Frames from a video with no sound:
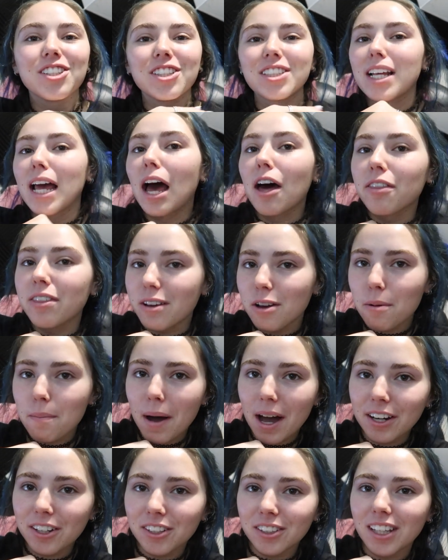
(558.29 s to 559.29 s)
just a healthy
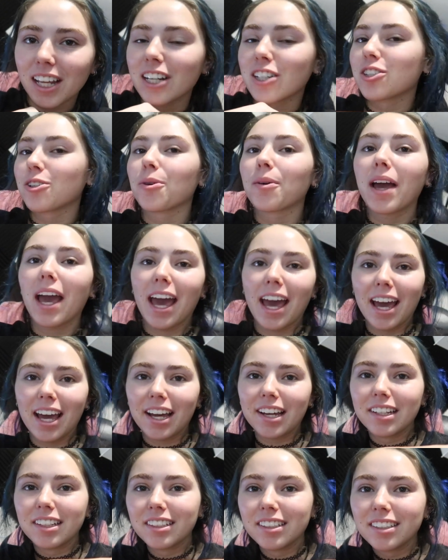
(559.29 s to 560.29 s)
reminder that it's
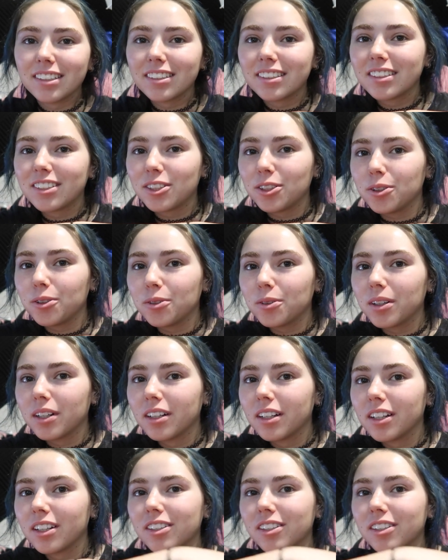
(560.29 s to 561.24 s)
okay to